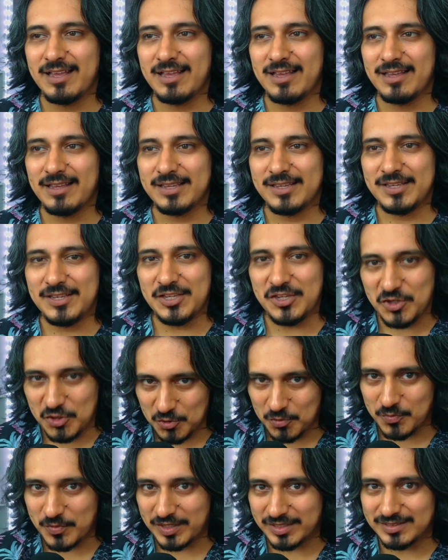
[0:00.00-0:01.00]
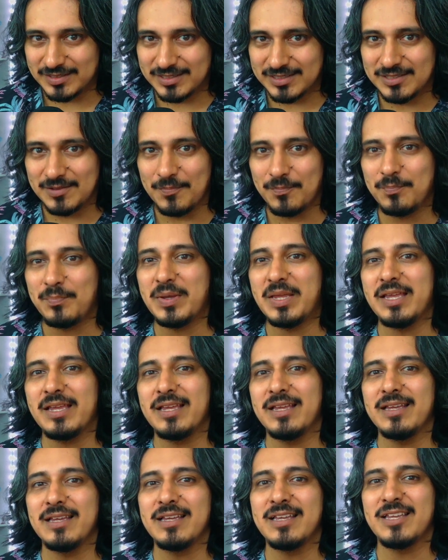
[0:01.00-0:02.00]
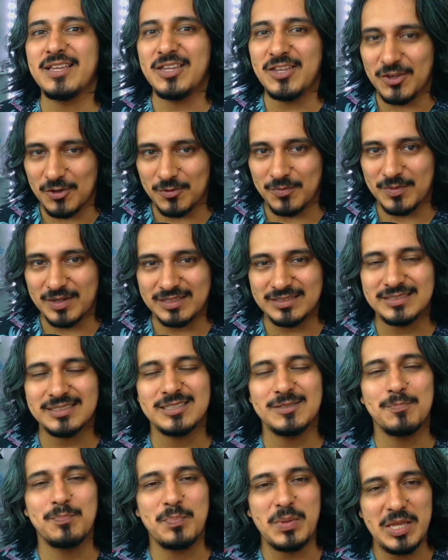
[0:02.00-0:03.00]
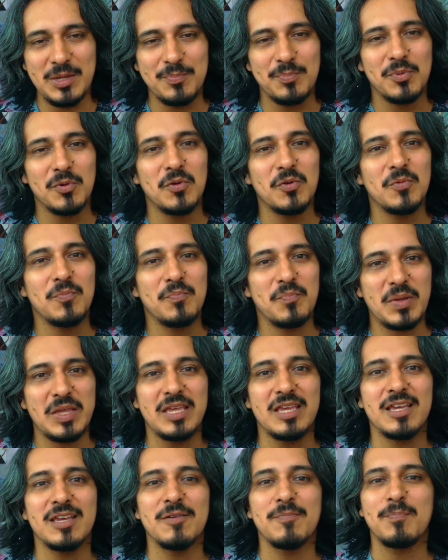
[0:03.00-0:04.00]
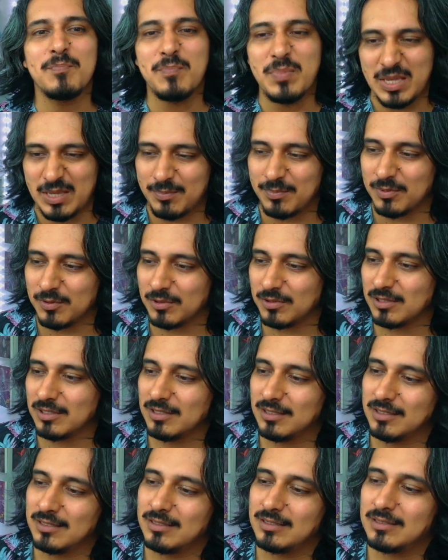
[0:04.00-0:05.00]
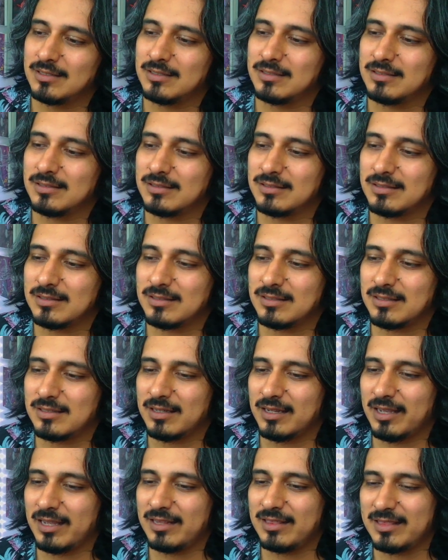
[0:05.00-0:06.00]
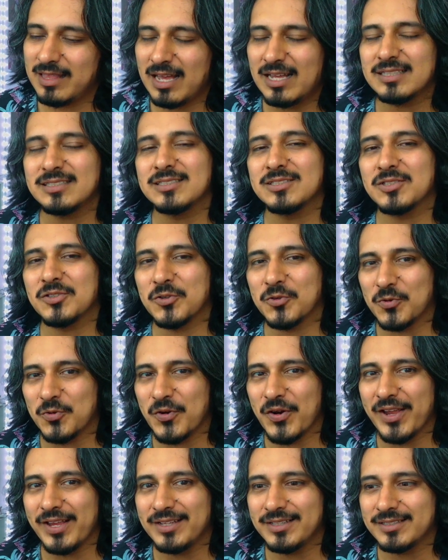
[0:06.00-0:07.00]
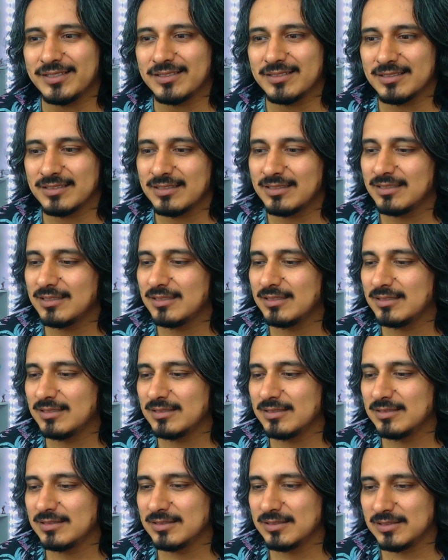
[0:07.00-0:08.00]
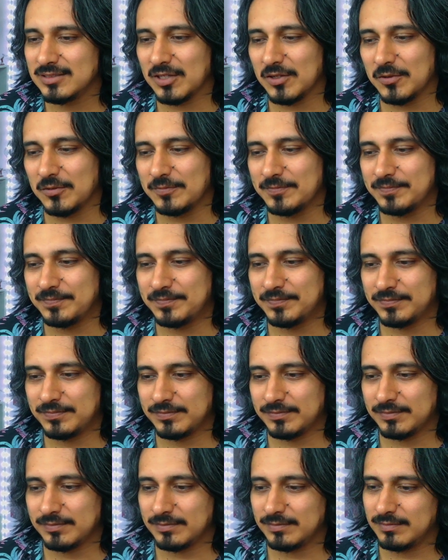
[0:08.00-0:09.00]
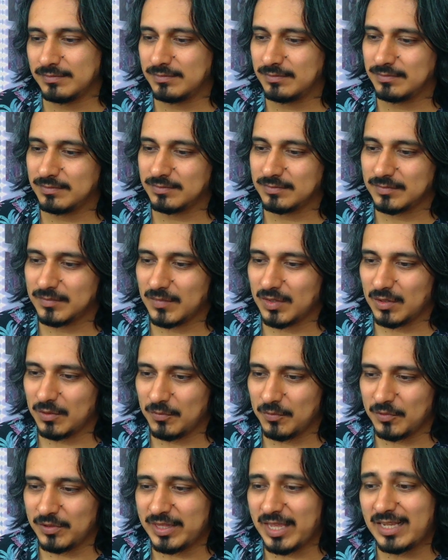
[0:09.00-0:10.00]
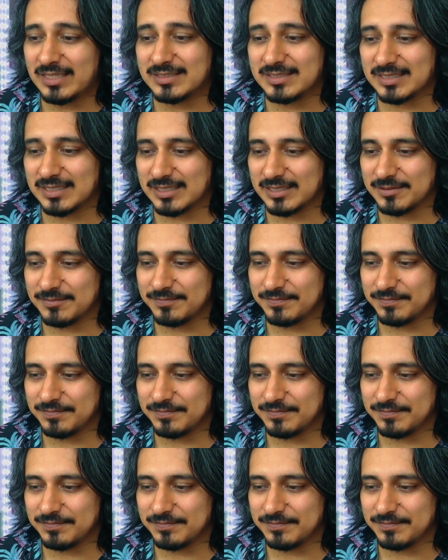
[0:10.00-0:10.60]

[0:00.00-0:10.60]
humans being humans, people being people. And that's great. So, with that said,